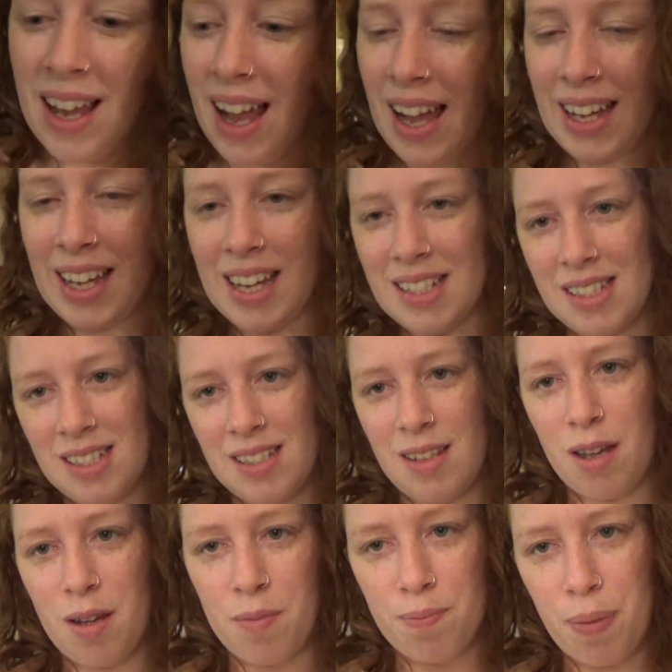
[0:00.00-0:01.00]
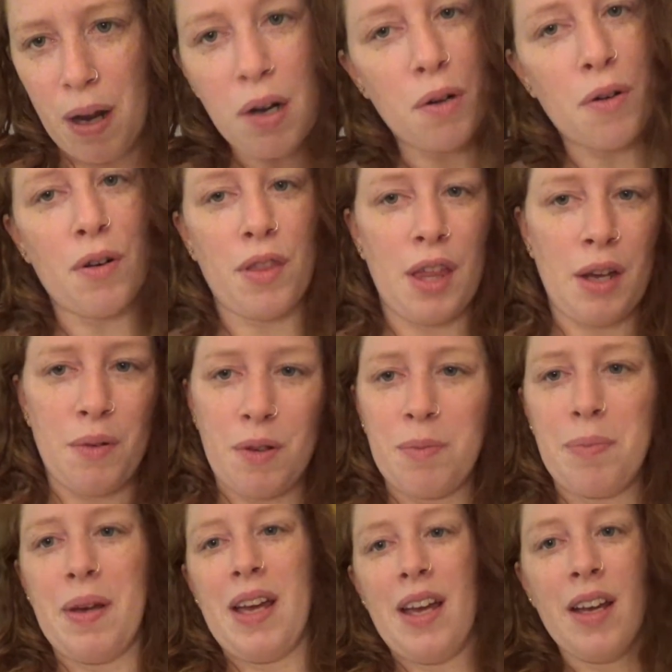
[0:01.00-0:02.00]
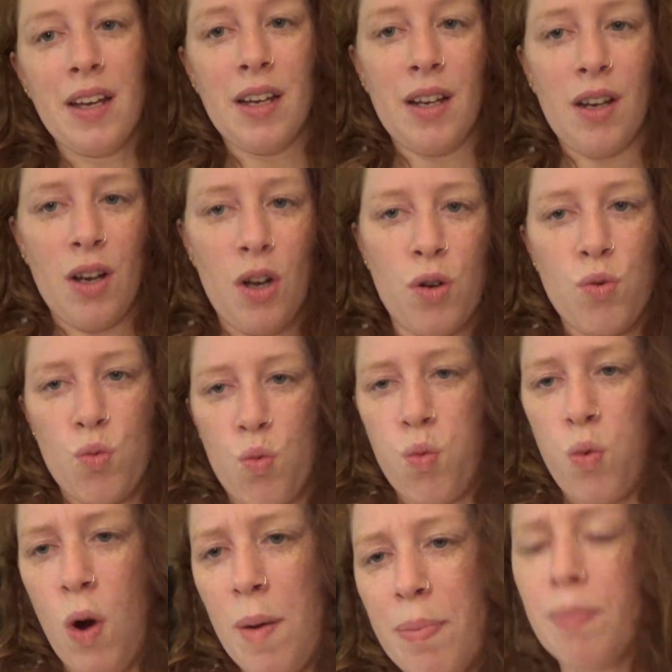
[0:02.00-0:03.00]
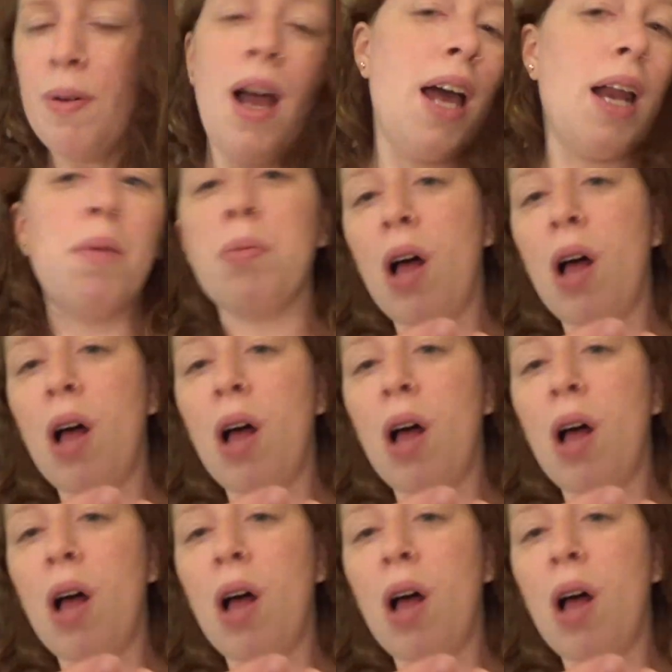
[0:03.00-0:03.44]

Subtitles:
I guess a better thing would be, what kind of